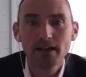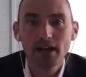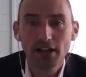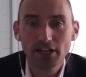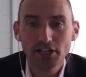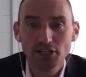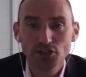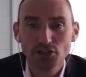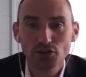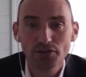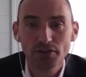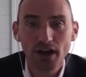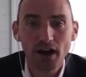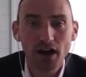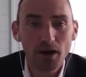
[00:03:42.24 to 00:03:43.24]
and ensure
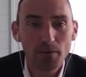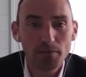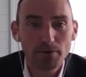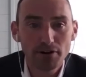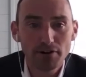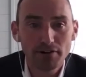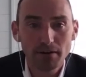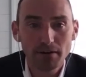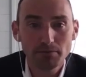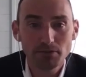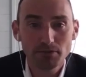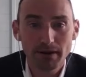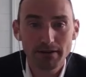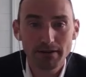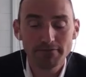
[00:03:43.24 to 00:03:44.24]
that our programmes
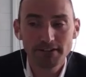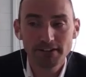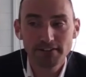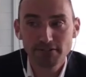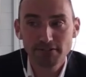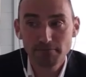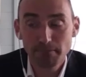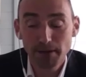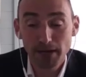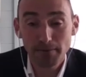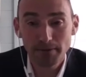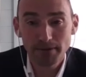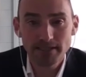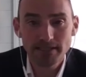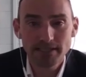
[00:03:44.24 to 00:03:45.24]
remain fit for
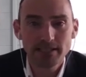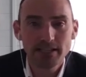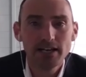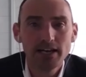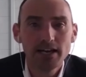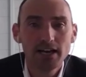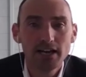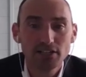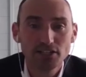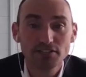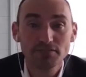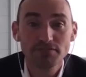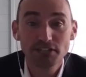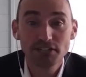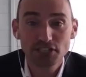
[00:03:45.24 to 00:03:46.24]
purpose and
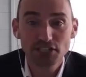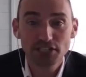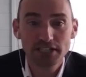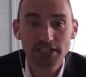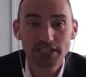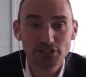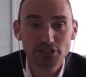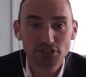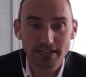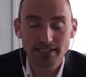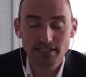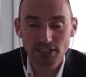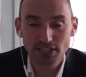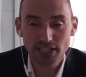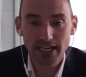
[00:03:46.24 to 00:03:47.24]
sufficiently
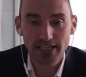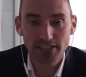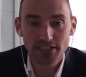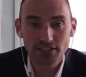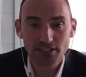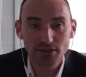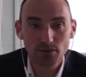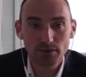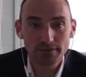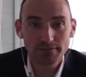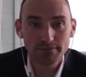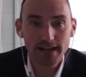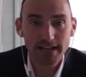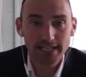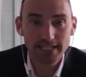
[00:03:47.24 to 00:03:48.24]
address the challenges that we
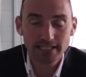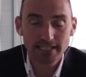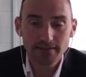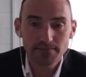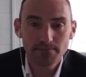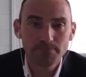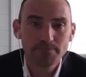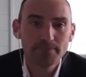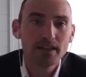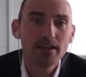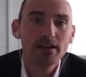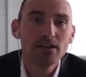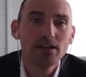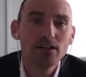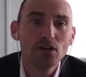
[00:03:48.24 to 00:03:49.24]
face.
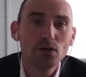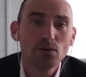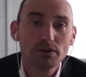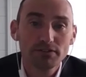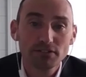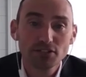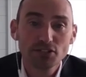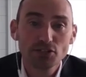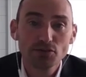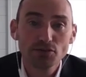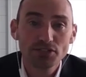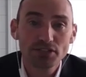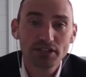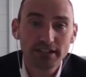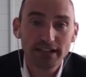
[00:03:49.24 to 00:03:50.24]
We've
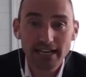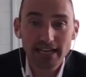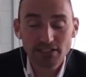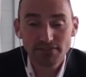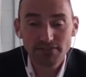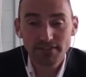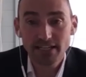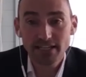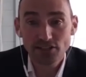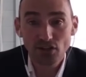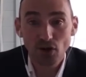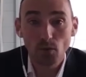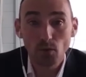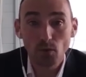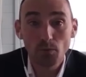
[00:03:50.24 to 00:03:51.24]
consulted on the next phase of
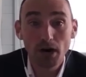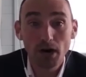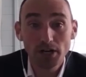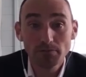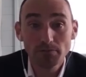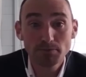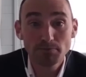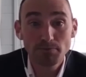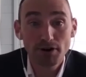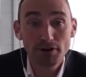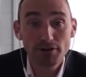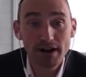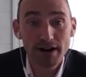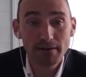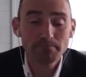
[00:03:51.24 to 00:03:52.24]
our Warm Homes
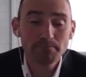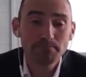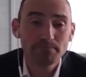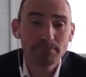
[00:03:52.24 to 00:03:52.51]
programme.